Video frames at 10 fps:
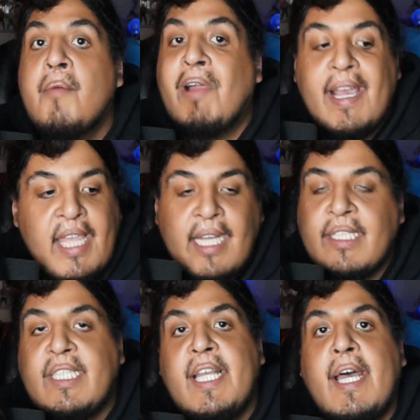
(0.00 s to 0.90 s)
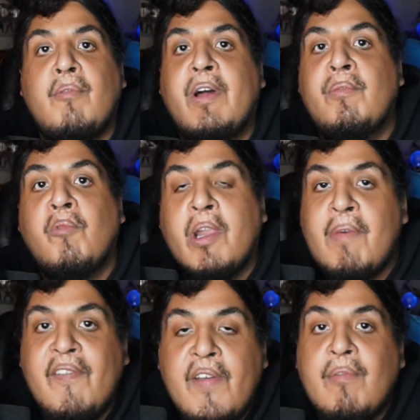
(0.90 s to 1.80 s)
But I can't say that when one
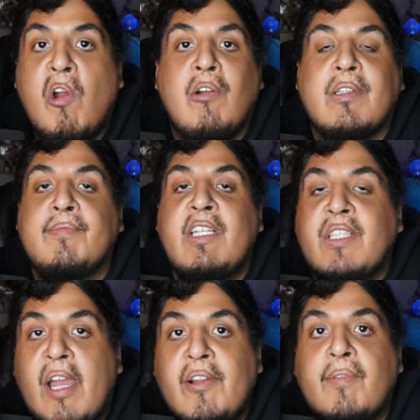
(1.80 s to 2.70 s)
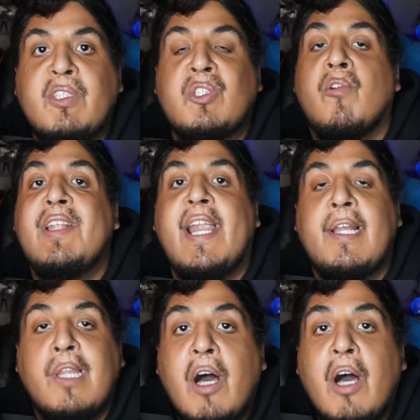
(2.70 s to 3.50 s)
of my favorite arcs of the entirety of the story that I